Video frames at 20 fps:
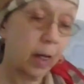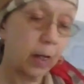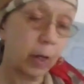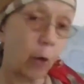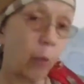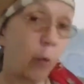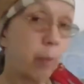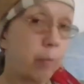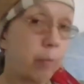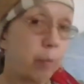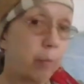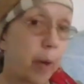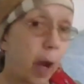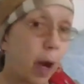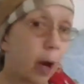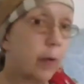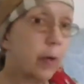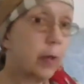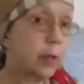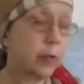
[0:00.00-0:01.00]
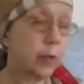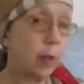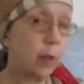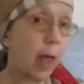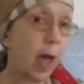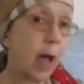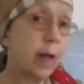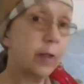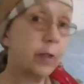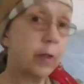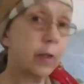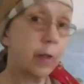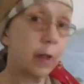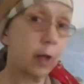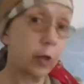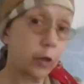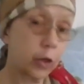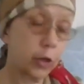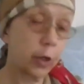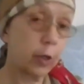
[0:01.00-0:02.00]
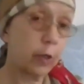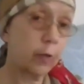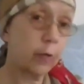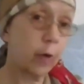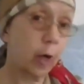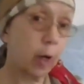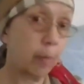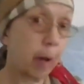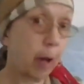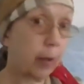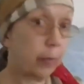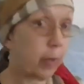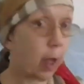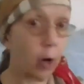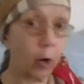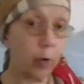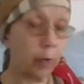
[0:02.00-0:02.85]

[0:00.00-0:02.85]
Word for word: That when parents lie to their children about that,